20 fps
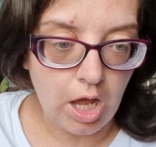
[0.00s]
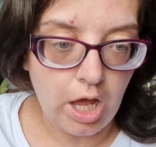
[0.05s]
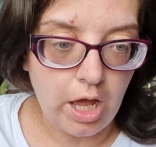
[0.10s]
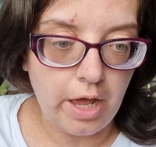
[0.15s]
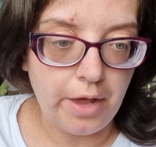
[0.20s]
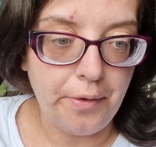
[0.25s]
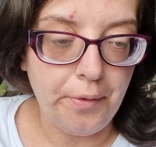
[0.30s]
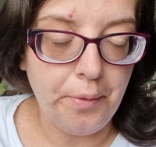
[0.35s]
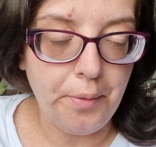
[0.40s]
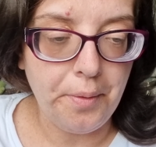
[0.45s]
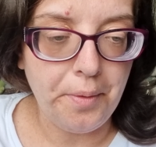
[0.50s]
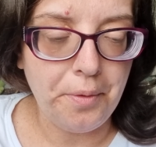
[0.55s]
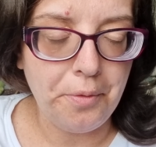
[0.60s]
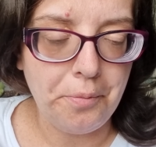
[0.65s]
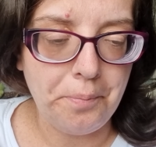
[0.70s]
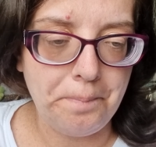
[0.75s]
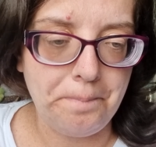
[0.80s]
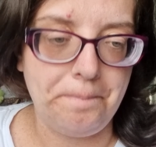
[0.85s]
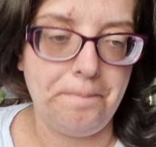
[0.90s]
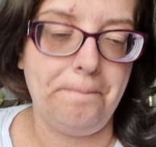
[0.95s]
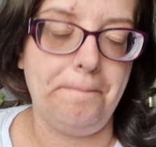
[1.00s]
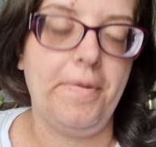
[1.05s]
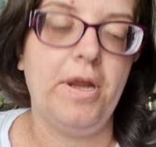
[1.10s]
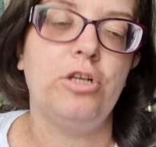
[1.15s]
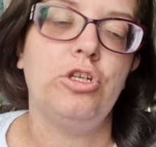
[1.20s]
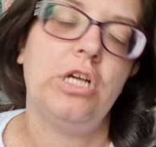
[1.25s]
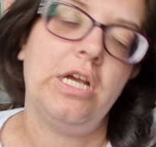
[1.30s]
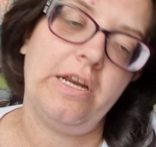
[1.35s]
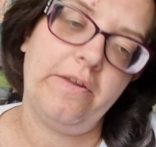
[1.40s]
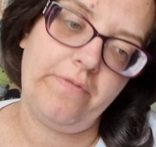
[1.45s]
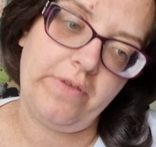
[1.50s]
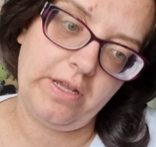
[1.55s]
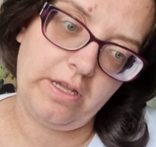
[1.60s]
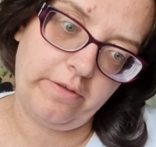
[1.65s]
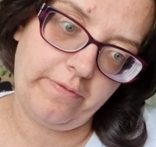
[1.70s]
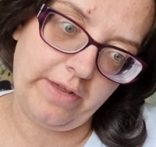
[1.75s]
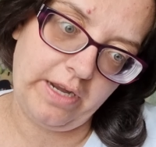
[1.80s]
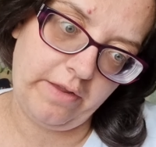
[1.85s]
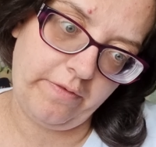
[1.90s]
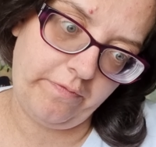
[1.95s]
I'm trying to think
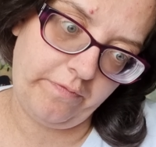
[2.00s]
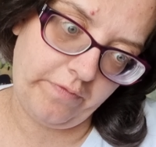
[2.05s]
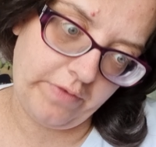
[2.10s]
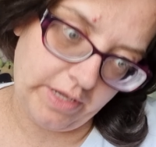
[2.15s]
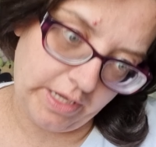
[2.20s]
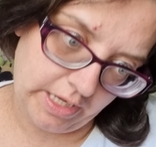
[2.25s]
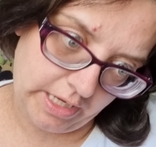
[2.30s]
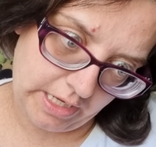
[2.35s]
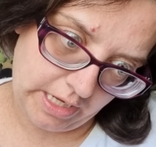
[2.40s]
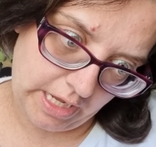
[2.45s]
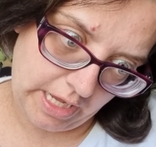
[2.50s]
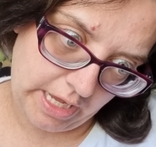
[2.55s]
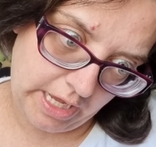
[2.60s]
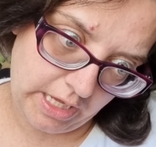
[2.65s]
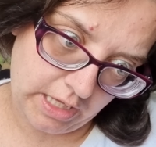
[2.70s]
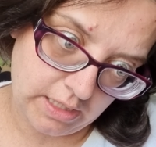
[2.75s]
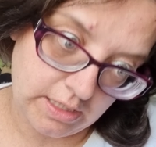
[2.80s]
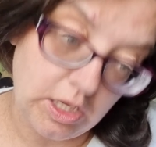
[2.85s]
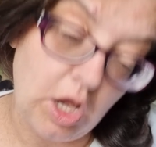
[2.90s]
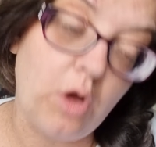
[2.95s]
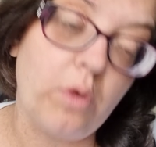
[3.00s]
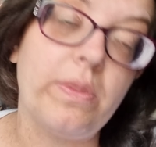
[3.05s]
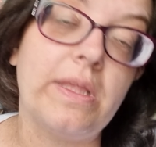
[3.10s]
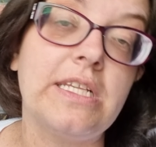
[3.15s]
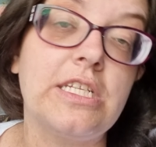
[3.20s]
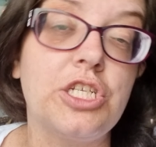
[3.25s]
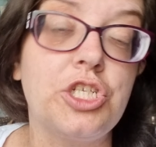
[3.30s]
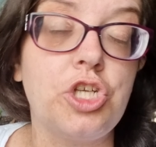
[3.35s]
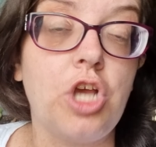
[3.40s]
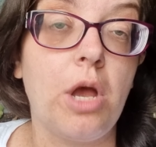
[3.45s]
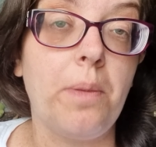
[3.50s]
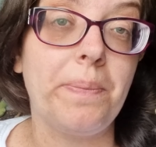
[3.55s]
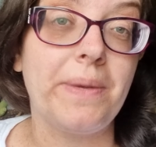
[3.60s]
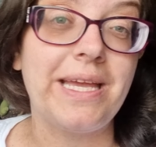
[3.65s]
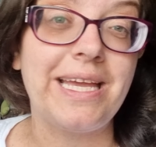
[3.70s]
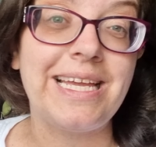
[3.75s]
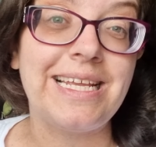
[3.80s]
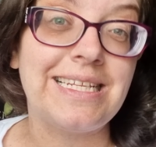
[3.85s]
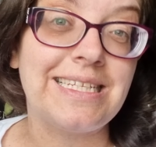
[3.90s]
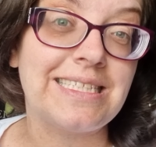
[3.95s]
of anything else. Oh, there's a shop
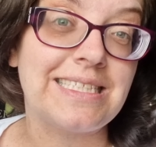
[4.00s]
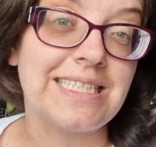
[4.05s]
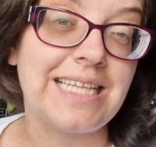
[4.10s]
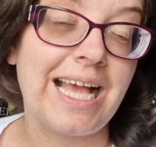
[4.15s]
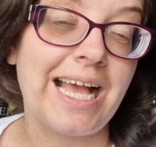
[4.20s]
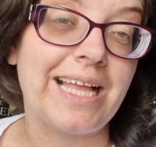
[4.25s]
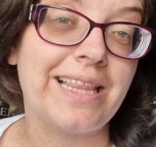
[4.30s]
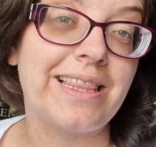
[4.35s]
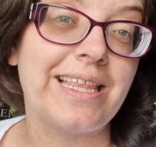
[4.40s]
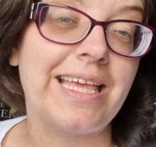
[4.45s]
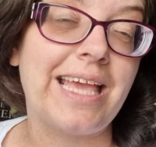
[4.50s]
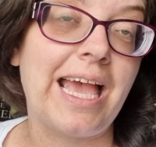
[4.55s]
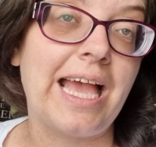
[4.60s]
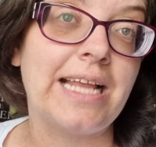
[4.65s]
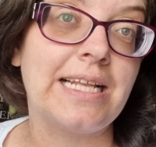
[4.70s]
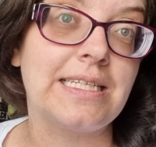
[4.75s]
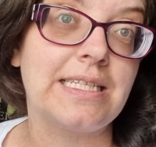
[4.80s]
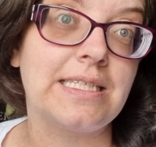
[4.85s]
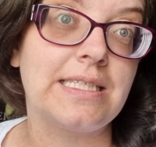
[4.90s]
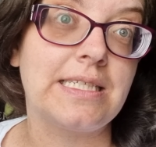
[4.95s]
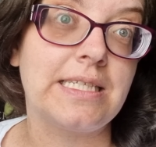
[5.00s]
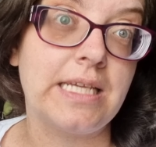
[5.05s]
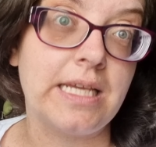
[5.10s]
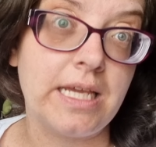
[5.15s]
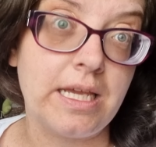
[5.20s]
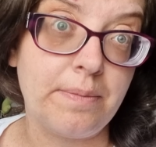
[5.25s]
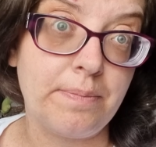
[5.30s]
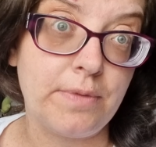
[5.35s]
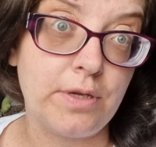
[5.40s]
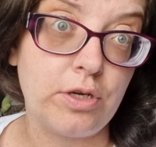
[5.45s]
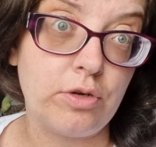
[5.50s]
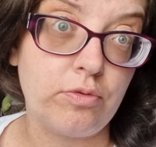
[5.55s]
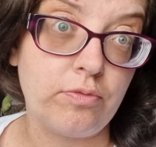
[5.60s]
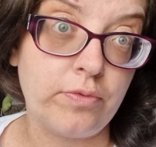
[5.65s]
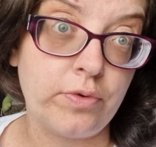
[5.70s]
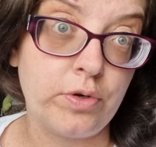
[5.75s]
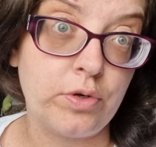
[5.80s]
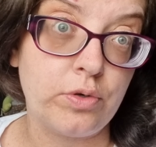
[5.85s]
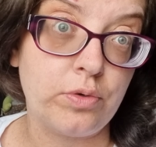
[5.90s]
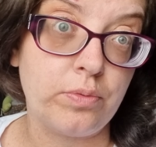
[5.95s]
inside the entertainment
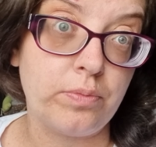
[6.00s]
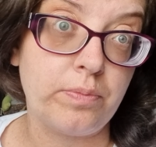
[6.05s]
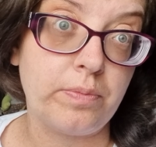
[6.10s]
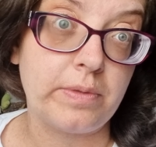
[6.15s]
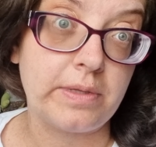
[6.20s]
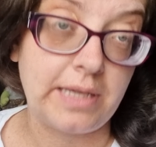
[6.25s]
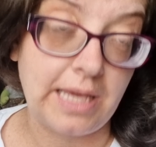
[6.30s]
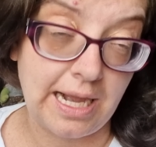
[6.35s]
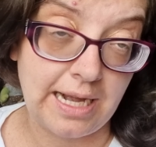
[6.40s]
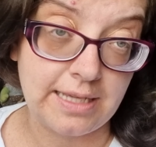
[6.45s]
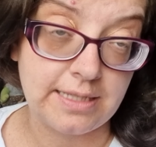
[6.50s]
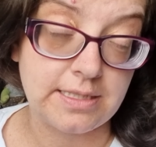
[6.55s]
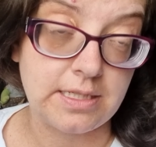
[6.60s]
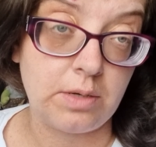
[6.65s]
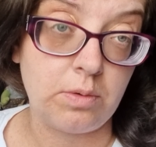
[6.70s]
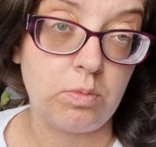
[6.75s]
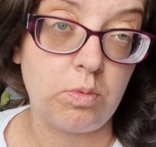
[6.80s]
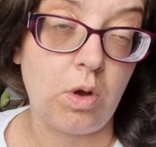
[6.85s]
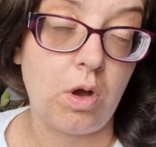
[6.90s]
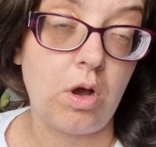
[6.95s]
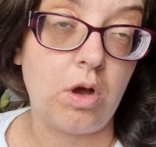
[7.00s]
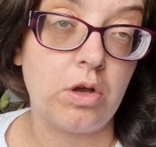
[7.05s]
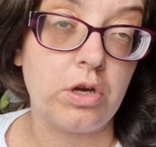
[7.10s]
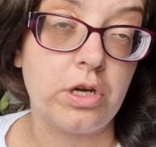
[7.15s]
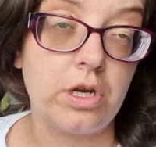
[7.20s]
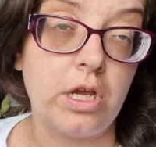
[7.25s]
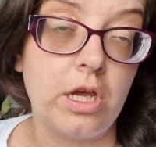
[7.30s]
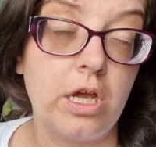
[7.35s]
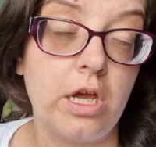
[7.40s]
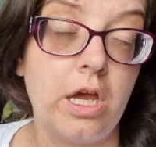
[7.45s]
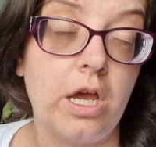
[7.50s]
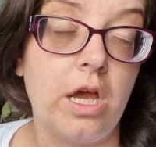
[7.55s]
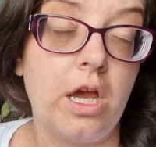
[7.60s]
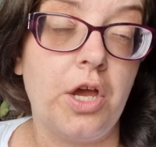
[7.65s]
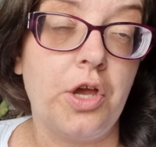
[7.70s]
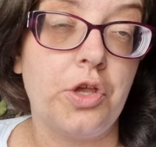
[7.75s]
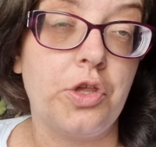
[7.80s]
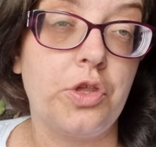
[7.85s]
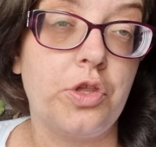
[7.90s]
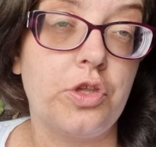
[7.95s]
room, Galaxy One.
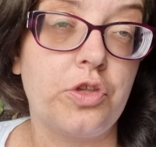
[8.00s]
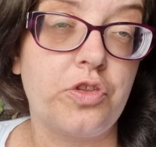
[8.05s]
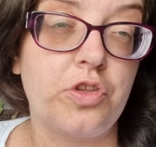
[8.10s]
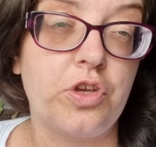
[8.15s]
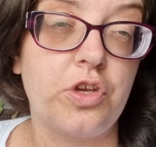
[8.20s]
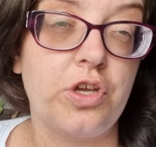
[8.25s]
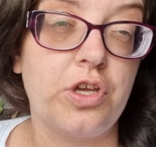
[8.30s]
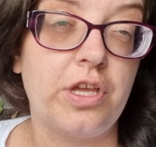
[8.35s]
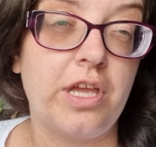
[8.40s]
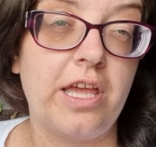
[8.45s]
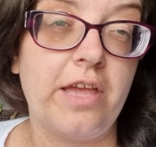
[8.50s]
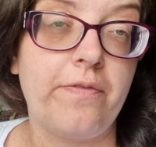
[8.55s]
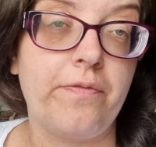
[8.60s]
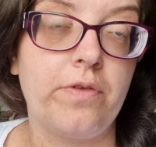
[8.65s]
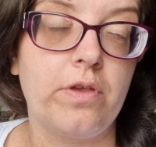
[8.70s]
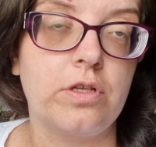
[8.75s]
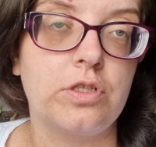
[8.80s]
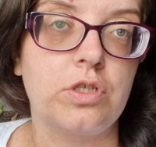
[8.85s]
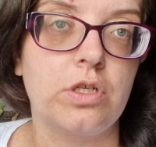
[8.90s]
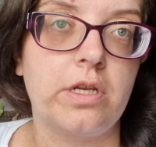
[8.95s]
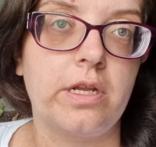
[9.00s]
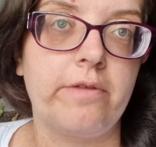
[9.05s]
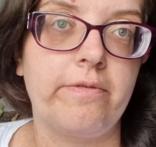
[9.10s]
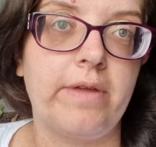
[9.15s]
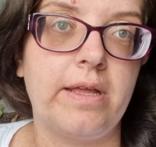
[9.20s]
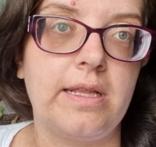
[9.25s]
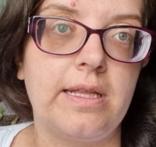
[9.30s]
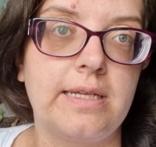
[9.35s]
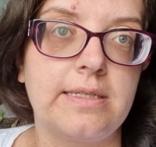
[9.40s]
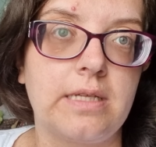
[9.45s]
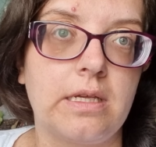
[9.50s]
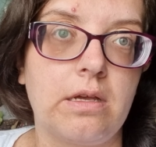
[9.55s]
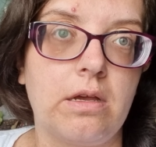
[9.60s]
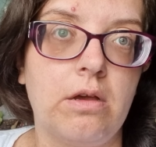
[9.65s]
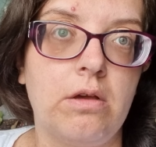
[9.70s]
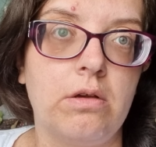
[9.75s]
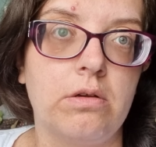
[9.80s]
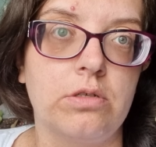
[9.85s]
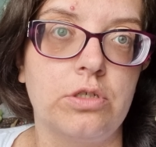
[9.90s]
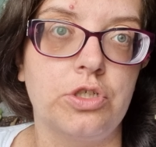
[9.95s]
So if you suddenly realise, like,
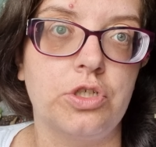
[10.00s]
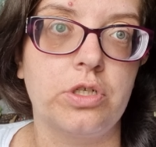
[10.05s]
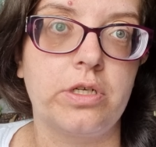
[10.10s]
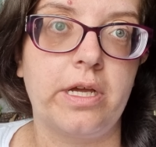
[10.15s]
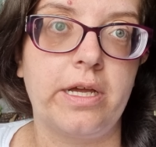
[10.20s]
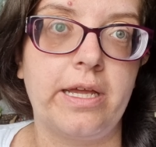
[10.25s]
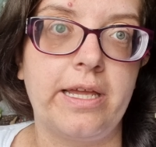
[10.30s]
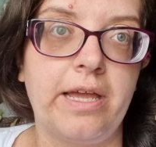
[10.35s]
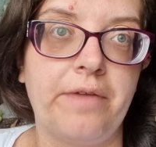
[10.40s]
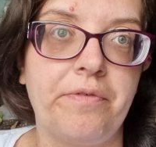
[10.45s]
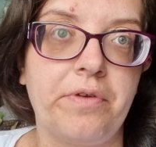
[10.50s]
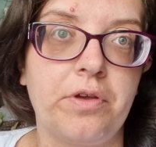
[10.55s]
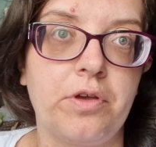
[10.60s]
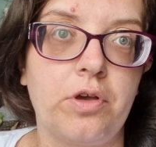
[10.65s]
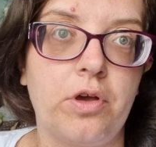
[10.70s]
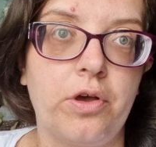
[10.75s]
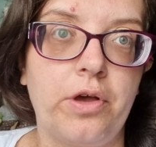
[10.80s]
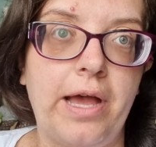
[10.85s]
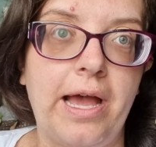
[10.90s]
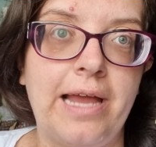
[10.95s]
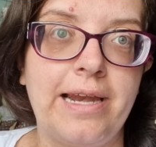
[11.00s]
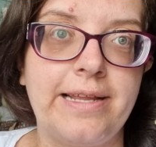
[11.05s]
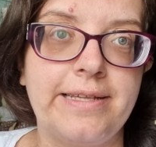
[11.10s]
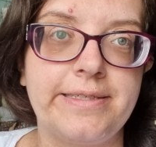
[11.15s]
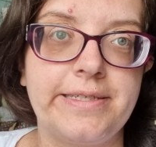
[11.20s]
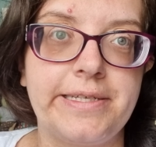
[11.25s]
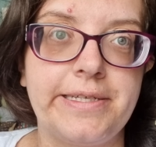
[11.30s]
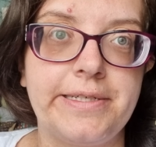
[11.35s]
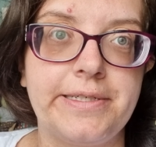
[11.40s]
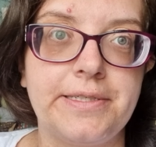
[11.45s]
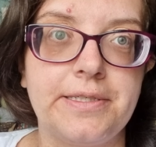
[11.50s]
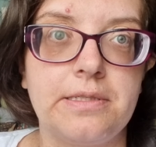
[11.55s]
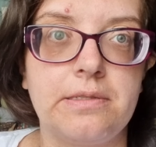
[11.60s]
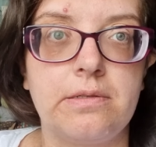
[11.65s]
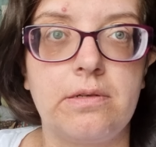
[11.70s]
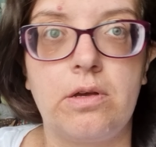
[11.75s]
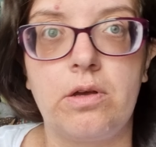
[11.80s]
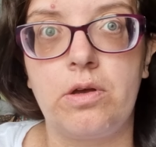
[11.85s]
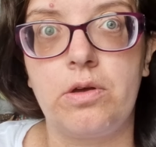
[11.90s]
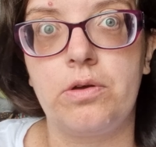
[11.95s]
oh, sugar, I haven't got Annie's ears
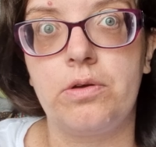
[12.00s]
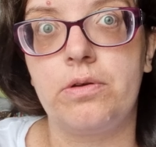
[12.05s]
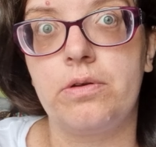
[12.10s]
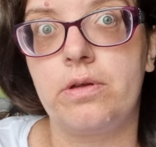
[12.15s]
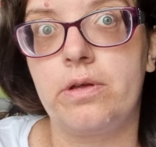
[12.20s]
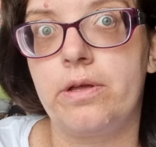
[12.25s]
or